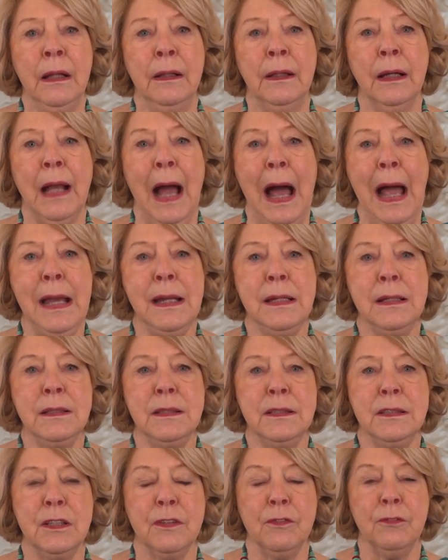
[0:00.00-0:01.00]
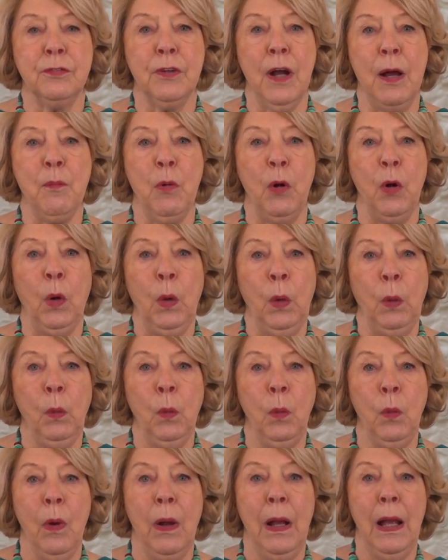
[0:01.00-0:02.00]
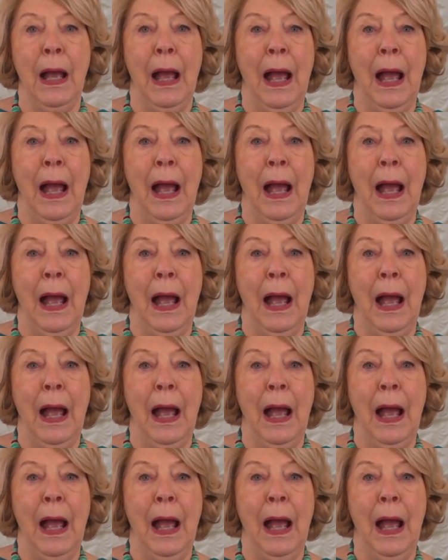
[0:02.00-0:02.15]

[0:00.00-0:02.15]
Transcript: The guidance from WHO